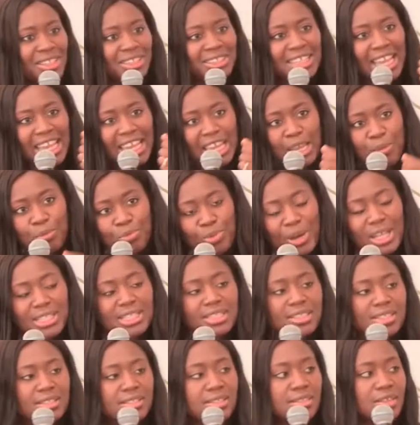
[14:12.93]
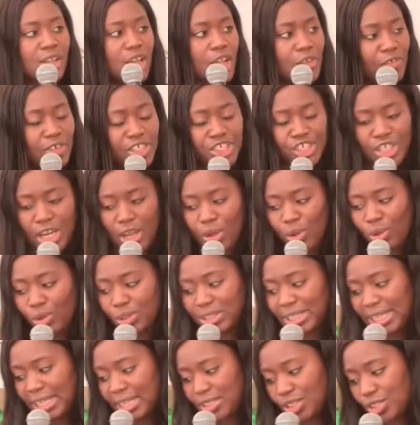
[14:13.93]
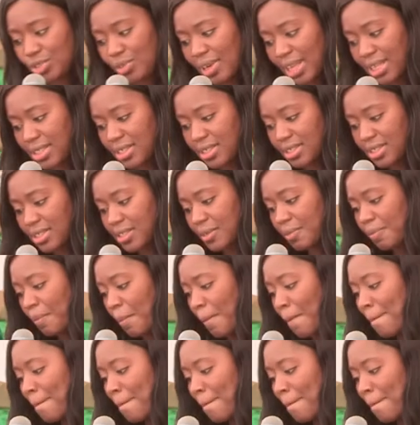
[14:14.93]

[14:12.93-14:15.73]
taking precedence over shareholder interest.